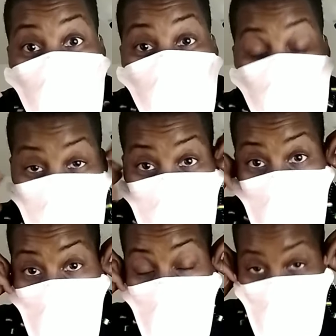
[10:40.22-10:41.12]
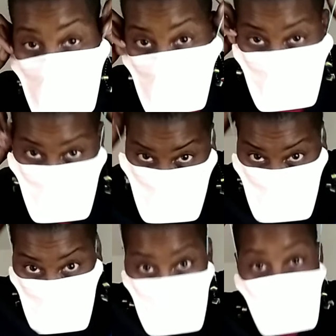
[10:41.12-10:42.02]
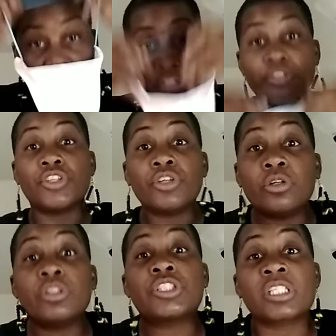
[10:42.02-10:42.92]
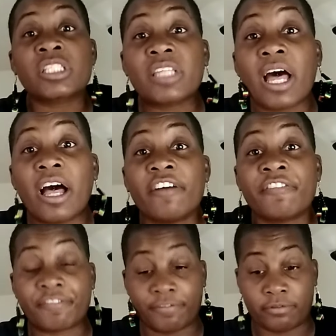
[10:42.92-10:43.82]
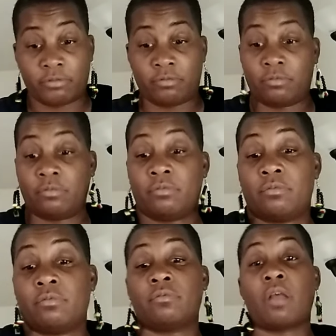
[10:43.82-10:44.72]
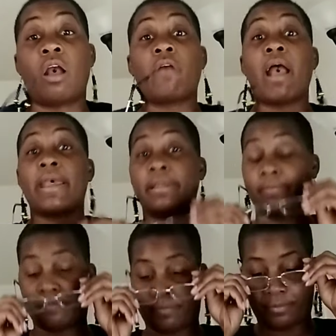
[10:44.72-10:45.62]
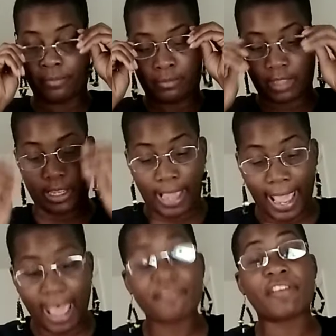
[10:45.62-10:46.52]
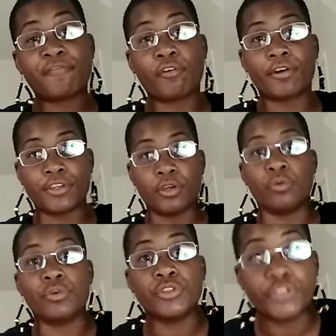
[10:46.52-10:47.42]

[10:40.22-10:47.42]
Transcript: for you. Use it. You have to protect yourself. Needle safety devices.